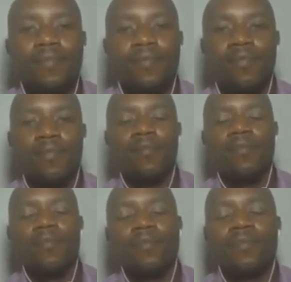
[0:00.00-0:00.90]

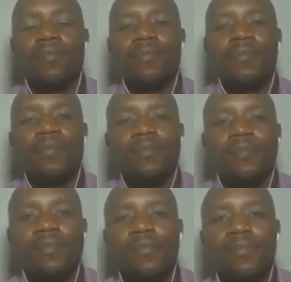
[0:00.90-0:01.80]

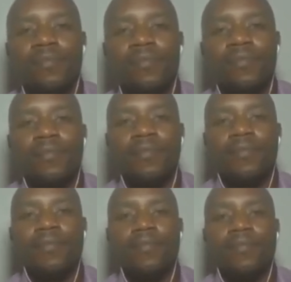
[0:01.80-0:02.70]
No words are spoken by the person on screen.